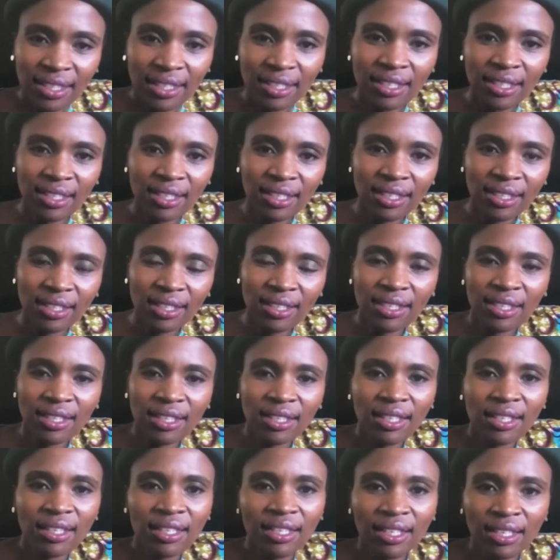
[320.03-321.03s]

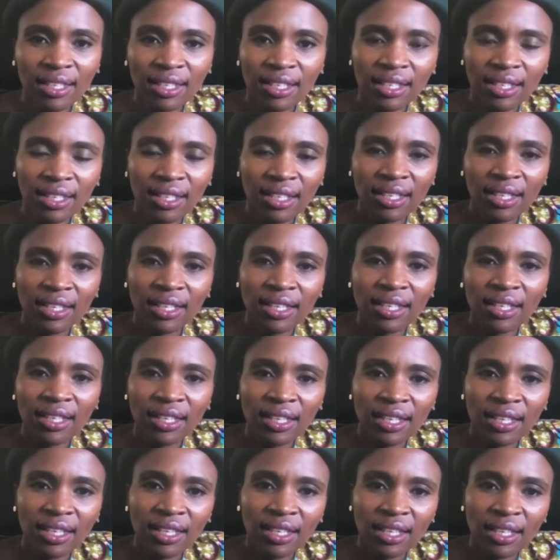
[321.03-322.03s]

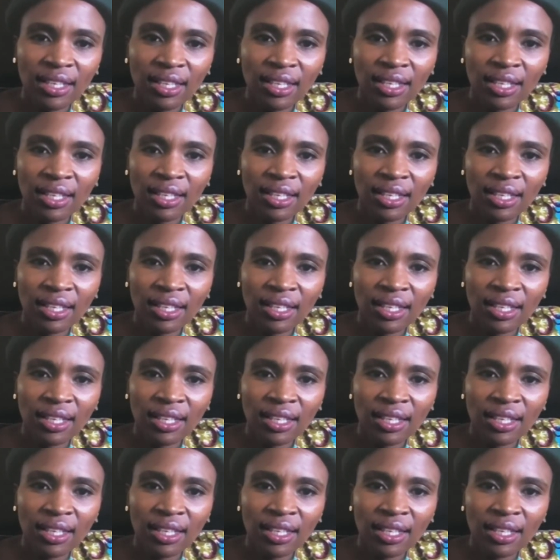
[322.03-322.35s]
Nobody speaks.